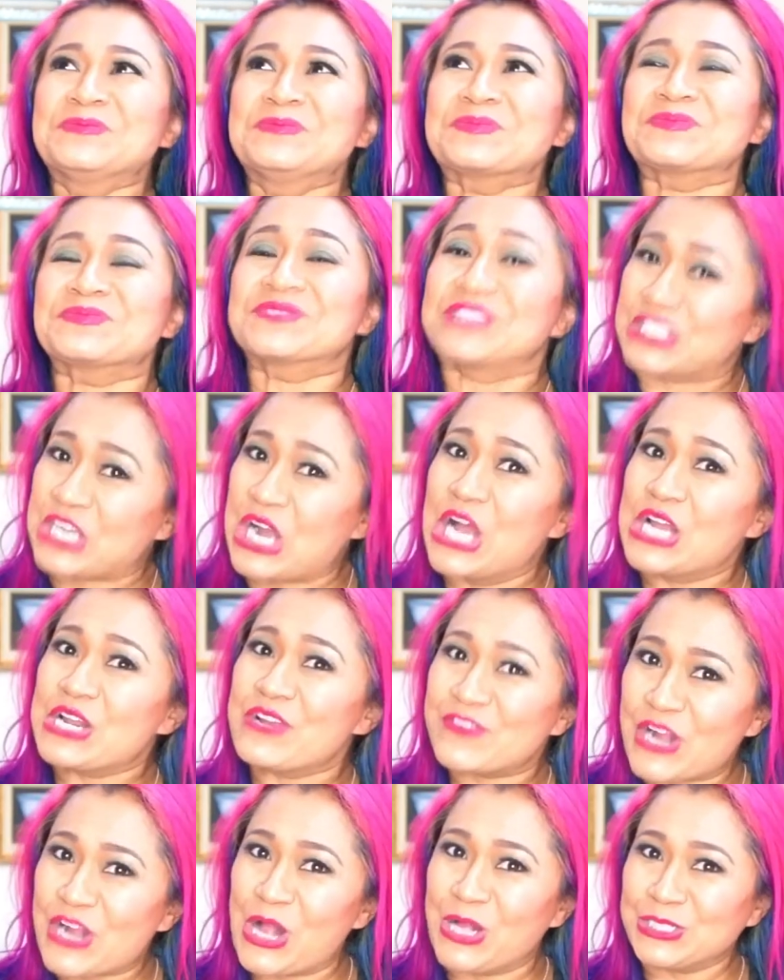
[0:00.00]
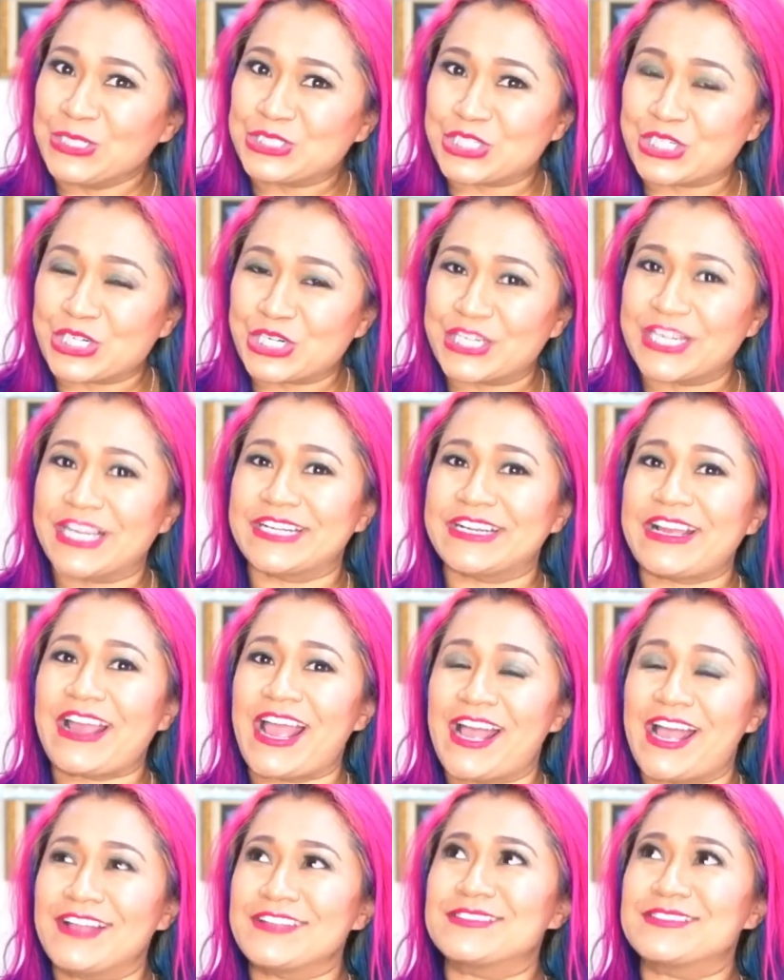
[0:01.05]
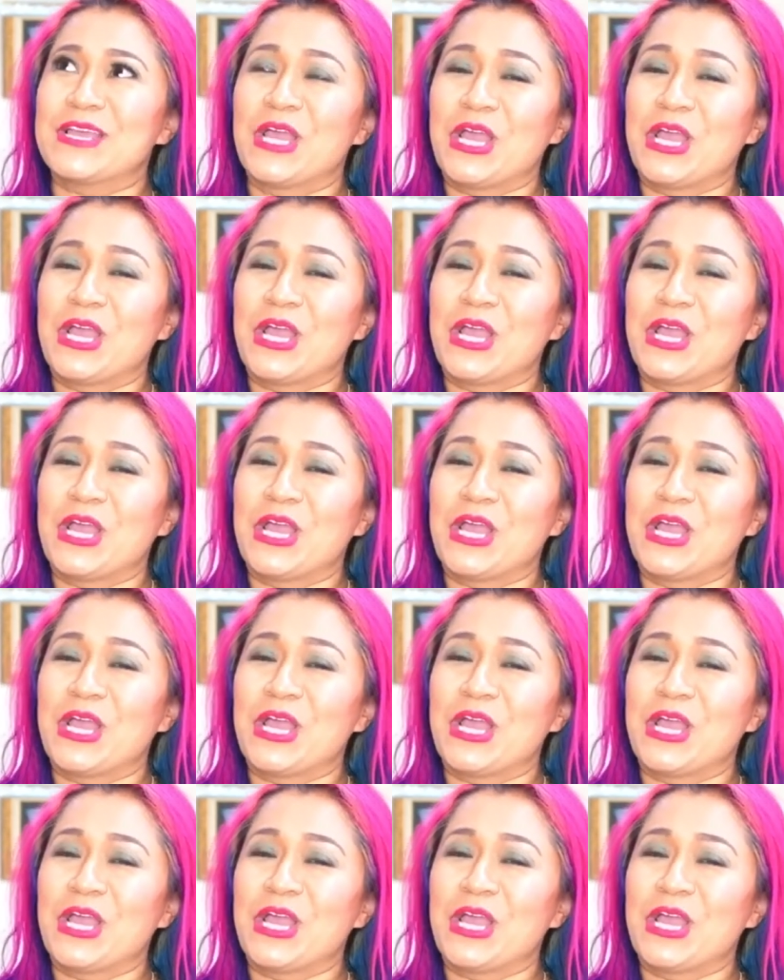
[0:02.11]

the kind of culture that has